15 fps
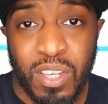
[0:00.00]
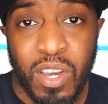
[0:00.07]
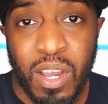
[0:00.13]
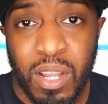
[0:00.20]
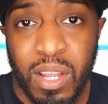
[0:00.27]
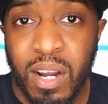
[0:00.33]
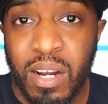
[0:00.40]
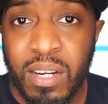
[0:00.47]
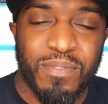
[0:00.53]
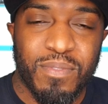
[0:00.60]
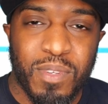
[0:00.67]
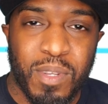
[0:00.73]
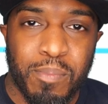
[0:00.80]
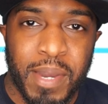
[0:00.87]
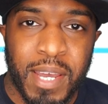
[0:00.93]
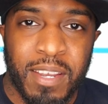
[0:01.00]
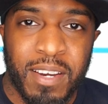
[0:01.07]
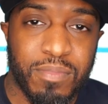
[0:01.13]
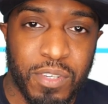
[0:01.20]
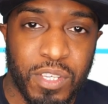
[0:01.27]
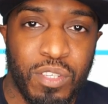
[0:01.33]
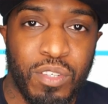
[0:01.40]
earlier for the banner
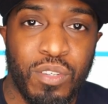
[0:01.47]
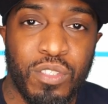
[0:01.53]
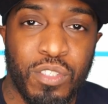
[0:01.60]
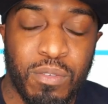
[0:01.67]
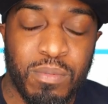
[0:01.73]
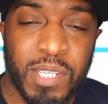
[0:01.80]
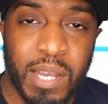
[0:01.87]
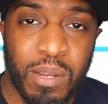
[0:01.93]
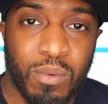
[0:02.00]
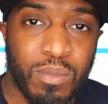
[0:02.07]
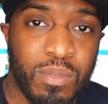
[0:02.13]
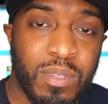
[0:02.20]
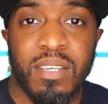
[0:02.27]
for your YouTube channel.